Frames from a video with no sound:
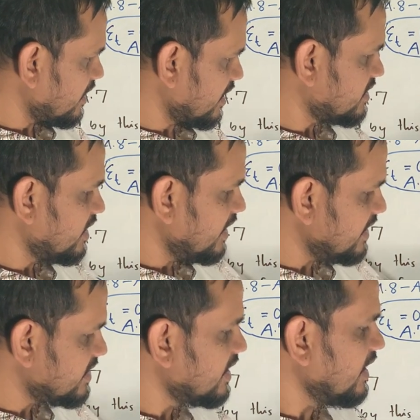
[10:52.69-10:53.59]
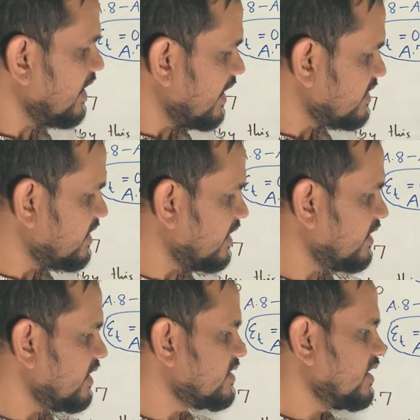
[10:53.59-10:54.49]
is less than
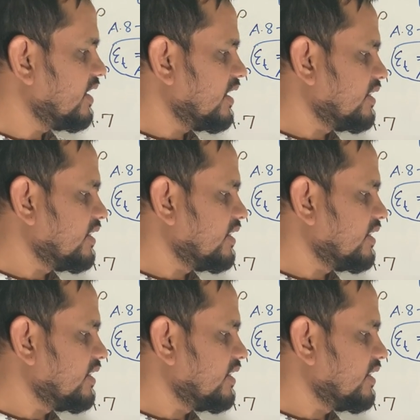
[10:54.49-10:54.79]
this,